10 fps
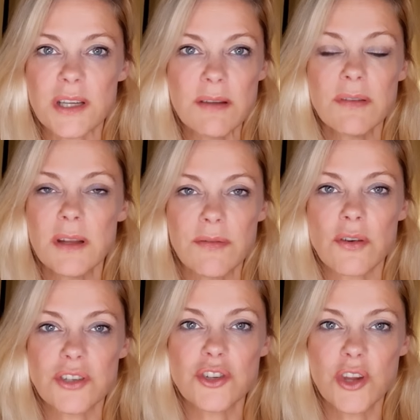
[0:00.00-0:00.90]
Even if
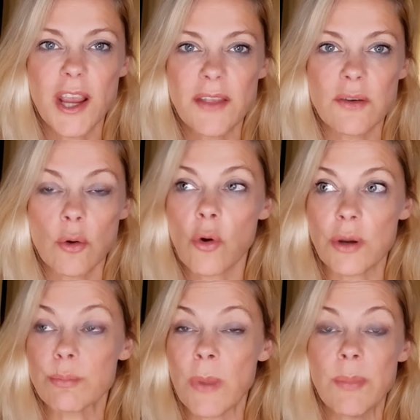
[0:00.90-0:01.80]
you're together,
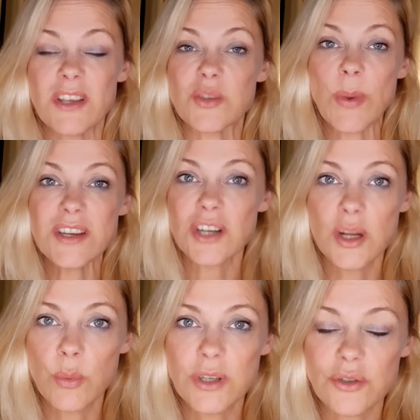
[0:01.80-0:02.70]
or maybe
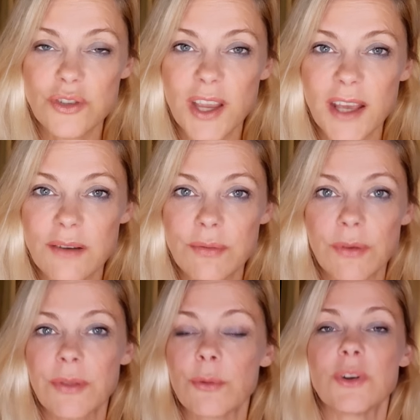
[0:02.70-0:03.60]
especially when you're together for
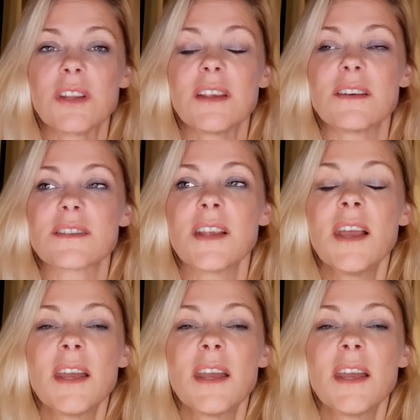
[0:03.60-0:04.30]
30 years,